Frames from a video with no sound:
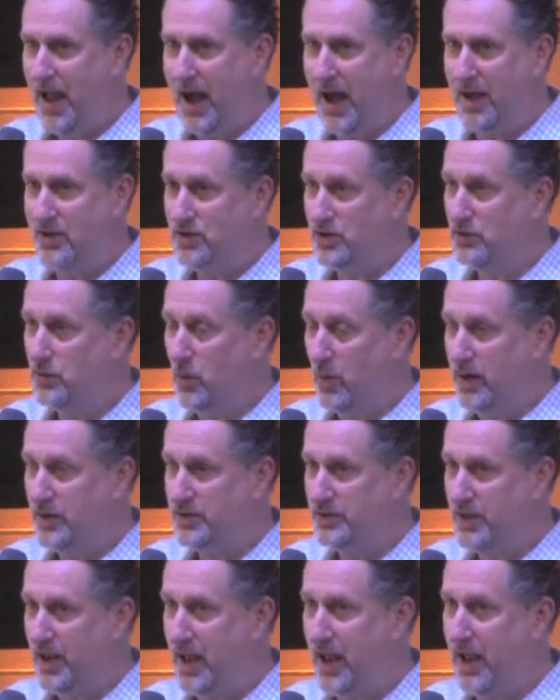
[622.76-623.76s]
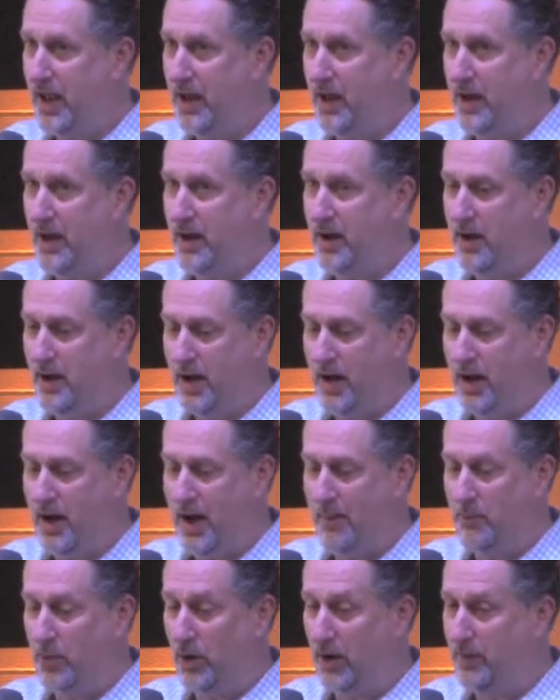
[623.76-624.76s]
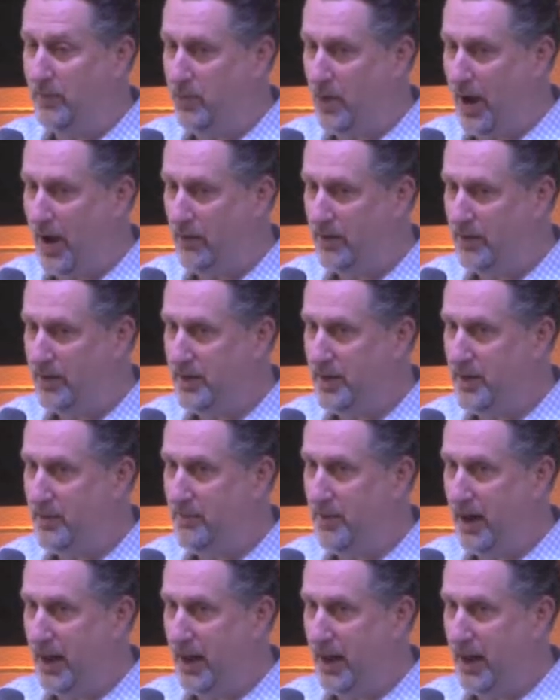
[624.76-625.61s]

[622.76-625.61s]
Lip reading: I just want to say I'm really proud of Kim,